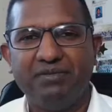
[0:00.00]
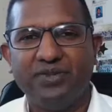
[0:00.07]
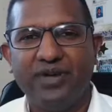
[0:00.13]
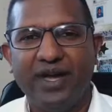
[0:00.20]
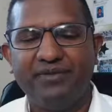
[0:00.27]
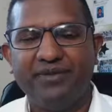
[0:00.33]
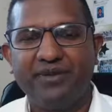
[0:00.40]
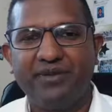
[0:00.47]
you
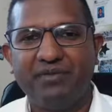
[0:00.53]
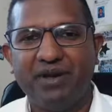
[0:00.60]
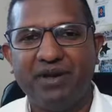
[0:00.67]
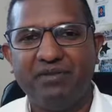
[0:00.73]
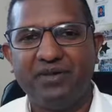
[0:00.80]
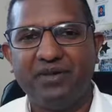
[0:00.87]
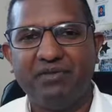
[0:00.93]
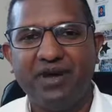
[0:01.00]
have to
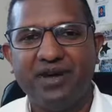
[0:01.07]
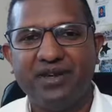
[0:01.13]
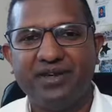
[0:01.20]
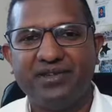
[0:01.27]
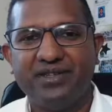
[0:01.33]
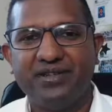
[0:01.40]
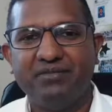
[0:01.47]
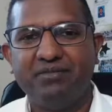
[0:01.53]
remember the
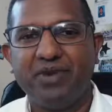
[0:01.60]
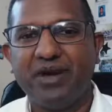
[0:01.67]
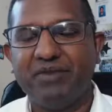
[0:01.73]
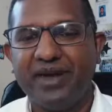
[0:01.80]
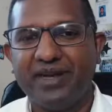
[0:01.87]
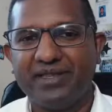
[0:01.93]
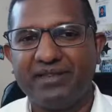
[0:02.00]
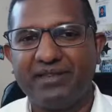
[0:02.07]
market didn't buy
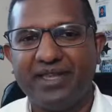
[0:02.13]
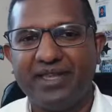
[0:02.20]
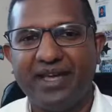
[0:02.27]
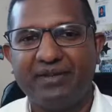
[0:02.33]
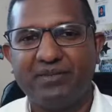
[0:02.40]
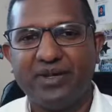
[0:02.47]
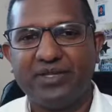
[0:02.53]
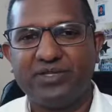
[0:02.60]
back
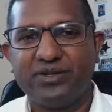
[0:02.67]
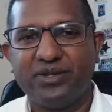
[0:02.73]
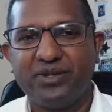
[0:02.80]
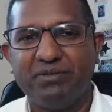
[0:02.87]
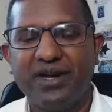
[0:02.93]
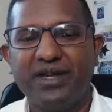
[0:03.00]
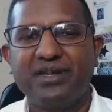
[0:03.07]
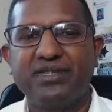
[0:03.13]
that much. So
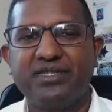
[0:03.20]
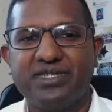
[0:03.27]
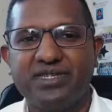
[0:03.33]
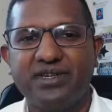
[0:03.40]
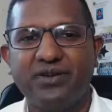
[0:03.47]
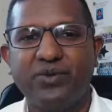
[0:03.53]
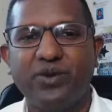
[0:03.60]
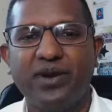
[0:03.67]
the market is
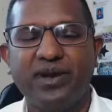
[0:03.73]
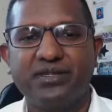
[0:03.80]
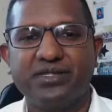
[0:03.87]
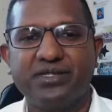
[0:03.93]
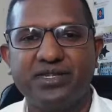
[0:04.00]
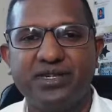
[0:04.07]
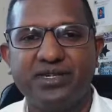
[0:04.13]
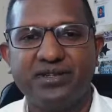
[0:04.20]
still quite
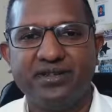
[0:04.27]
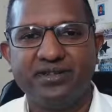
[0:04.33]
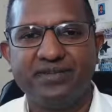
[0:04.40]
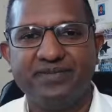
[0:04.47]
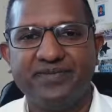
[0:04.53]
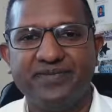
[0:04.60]
uncertain.